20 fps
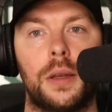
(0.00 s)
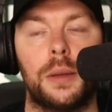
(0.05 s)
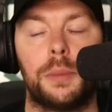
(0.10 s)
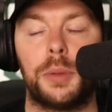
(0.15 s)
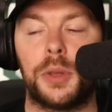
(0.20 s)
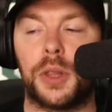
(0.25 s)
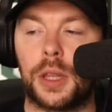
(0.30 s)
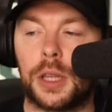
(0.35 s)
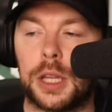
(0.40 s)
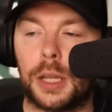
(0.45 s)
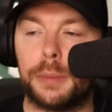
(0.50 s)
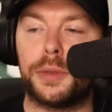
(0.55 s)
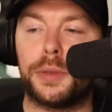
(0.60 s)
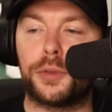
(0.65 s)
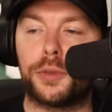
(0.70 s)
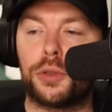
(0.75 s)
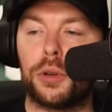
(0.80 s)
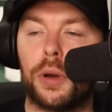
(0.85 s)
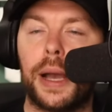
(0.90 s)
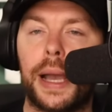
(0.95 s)
But the clubs
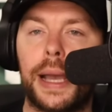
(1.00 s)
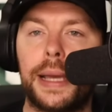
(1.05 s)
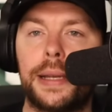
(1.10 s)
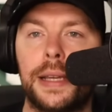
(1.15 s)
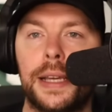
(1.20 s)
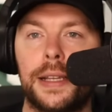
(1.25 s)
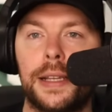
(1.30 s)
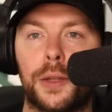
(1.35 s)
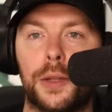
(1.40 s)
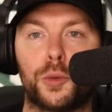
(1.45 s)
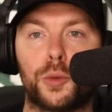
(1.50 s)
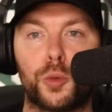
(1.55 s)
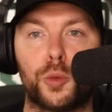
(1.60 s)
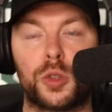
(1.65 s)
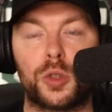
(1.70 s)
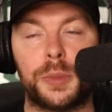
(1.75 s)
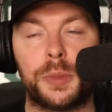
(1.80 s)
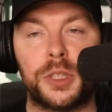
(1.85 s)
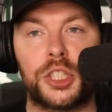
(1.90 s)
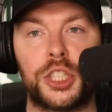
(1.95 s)
have cried. Now the
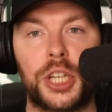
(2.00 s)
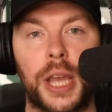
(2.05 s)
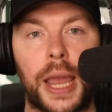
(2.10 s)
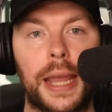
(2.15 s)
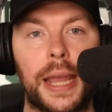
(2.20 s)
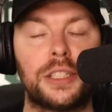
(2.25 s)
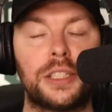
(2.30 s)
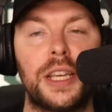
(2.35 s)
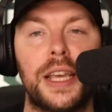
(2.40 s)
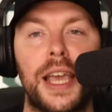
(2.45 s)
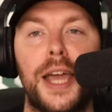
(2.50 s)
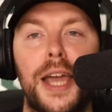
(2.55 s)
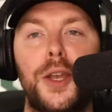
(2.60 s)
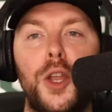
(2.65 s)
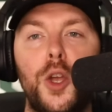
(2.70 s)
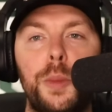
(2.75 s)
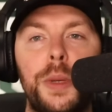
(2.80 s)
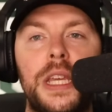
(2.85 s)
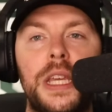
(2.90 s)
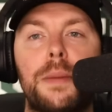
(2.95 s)
rules have been changed, and
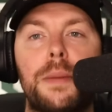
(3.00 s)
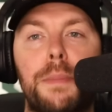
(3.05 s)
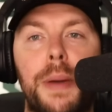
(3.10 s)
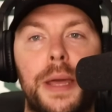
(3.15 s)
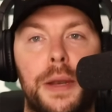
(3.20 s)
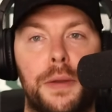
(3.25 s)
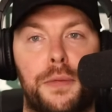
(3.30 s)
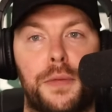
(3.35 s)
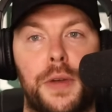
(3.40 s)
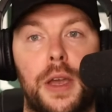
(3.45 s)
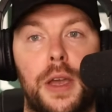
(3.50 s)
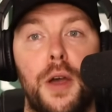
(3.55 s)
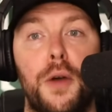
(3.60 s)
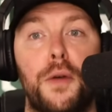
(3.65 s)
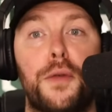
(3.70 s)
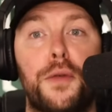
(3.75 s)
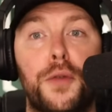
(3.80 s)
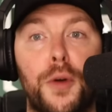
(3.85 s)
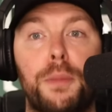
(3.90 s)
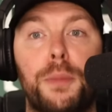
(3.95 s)
nobody can benefit
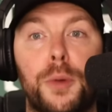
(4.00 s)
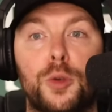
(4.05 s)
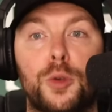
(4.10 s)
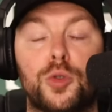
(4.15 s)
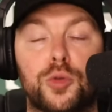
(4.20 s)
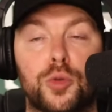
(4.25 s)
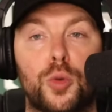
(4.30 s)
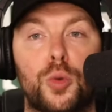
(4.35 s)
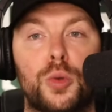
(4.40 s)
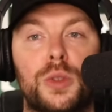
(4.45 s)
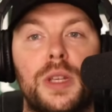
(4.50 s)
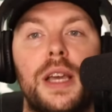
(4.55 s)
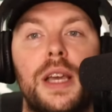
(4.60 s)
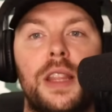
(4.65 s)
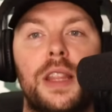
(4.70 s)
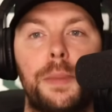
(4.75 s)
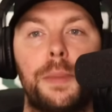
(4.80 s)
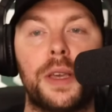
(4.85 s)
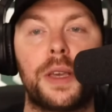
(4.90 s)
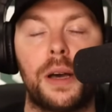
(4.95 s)
from those rules.
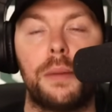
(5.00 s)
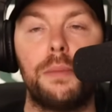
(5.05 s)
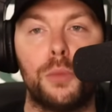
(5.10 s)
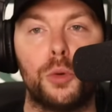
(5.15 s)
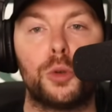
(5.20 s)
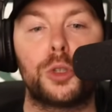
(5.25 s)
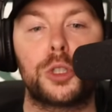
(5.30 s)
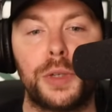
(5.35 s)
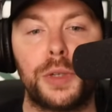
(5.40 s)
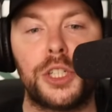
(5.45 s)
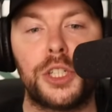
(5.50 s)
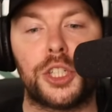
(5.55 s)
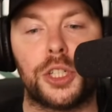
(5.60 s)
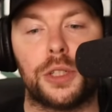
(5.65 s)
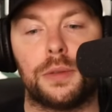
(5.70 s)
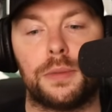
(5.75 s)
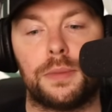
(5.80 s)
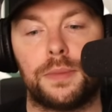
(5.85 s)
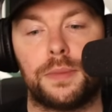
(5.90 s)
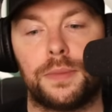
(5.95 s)
They become more stringent.